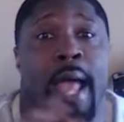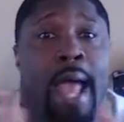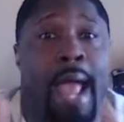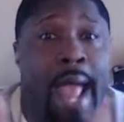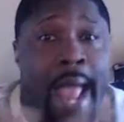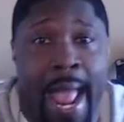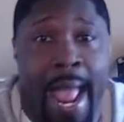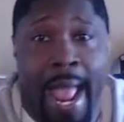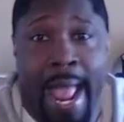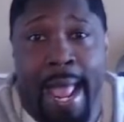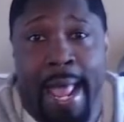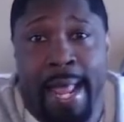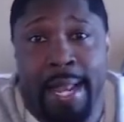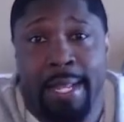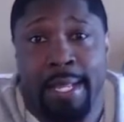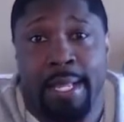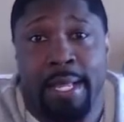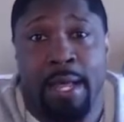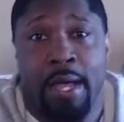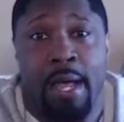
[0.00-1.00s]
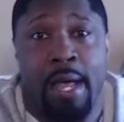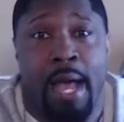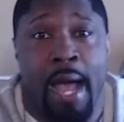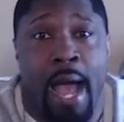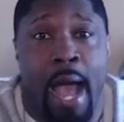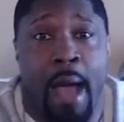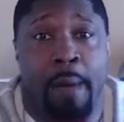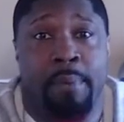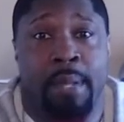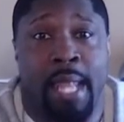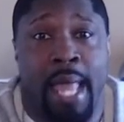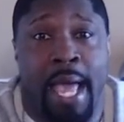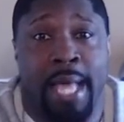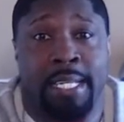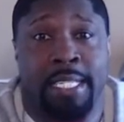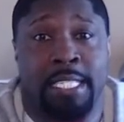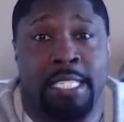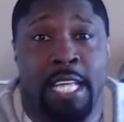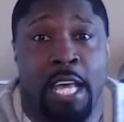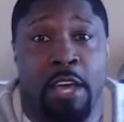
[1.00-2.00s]
And I'm
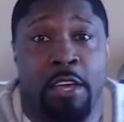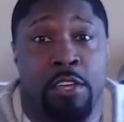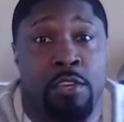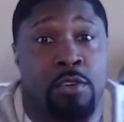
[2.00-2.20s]
glad to tell